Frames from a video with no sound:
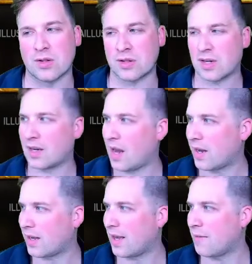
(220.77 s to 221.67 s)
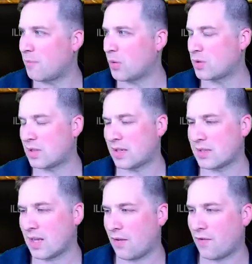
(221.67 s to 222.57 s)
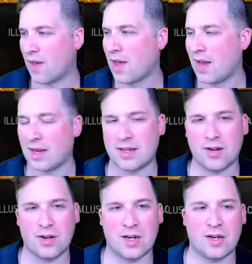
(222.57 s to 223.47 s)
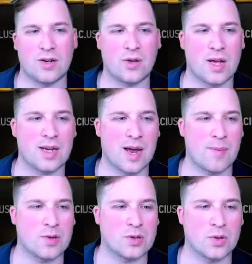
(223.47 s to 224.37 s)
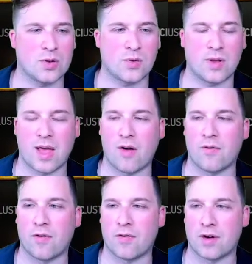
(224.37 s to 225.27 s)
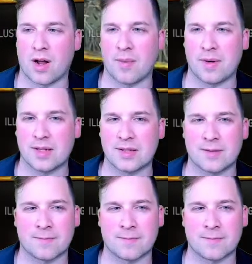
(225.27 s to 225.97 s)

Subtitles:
So it's going to kind of keep boosting itself until you need to do that damage. So it's really helpful for dominance.